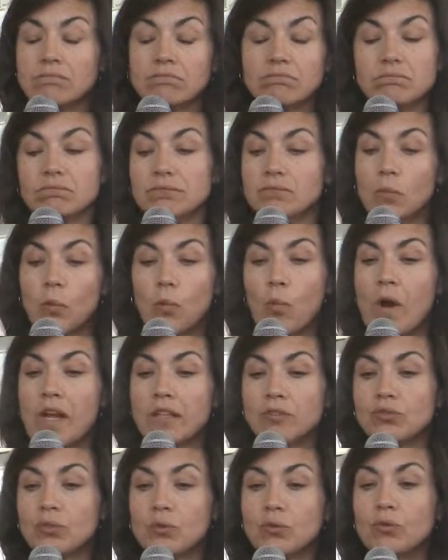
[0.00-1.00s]
um,
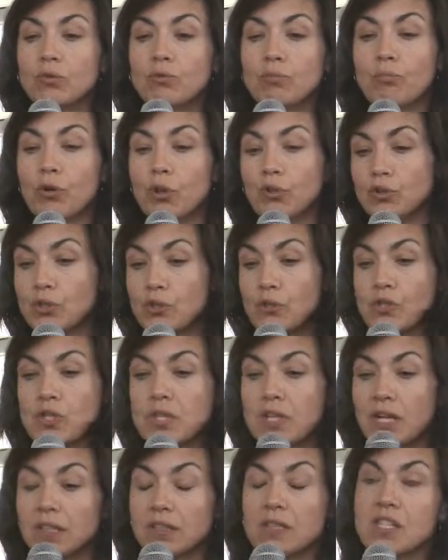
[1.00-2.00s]
way to
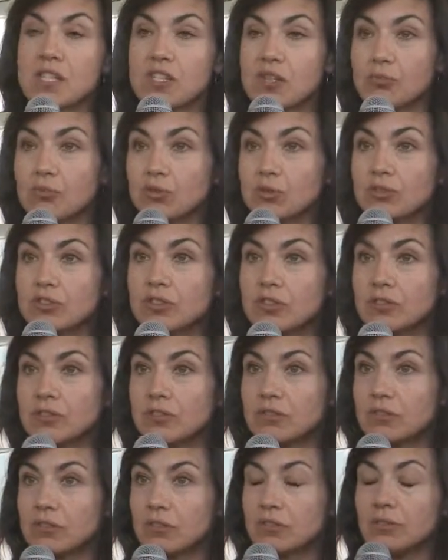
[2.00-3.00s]
produce and distribute
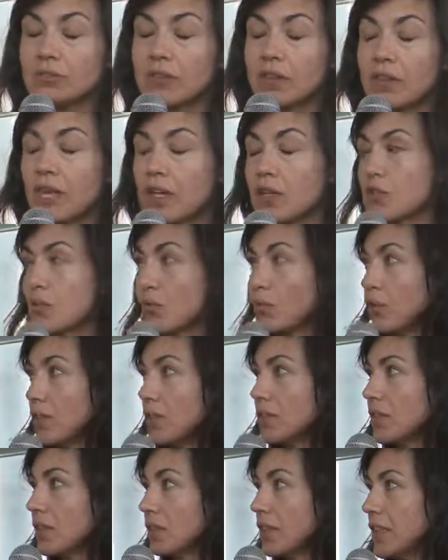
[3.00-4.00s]
thanks to
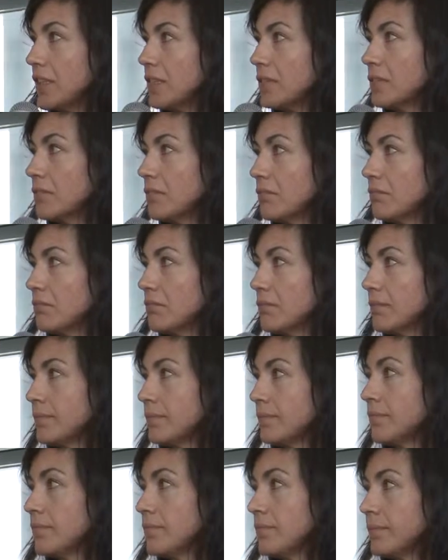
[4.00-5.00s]

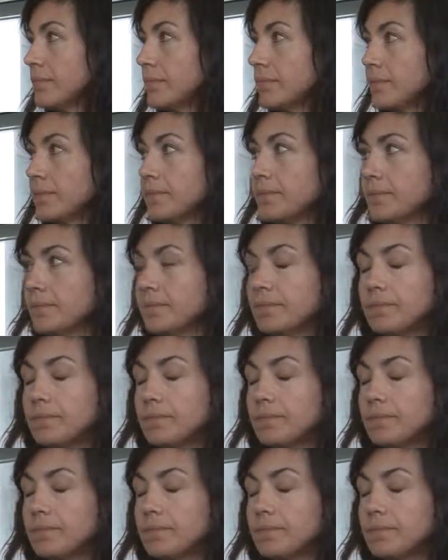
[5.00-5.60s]
the internet.